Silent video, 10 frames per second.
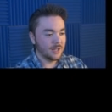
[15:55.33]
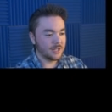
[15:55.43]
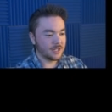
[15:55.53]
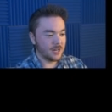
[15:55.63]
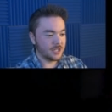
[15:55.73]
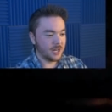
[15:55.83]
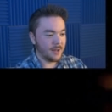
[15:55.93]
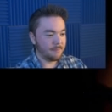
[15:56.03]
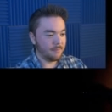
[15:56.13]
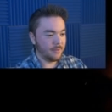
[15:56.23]
let's launch it
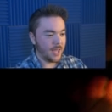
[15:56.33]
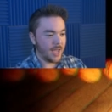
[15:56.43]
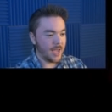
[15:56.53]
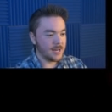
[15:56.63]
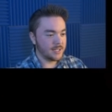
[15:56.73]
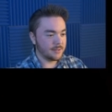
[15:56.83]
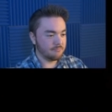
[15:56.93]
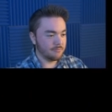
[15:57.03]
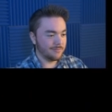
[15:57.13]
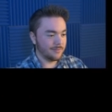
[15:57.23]
up and
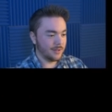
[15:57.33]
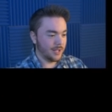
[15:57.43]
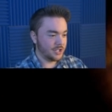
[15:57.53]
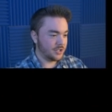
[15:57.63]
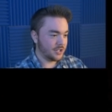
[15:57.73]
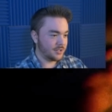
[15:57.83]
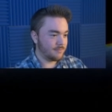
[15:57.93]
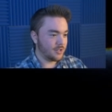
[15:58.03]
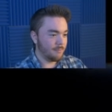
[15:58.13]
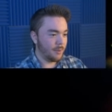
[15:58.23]
let's just
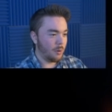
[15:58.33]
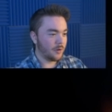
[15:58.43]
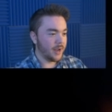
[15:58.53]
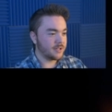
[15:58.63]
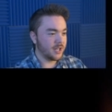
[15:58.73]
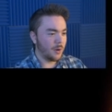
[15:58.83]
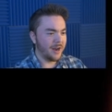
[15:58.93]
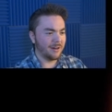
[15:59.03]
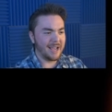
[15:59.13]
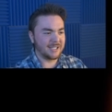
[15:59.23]
jump over it. So
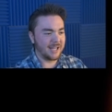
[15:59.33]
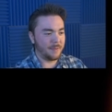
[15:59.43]
in our last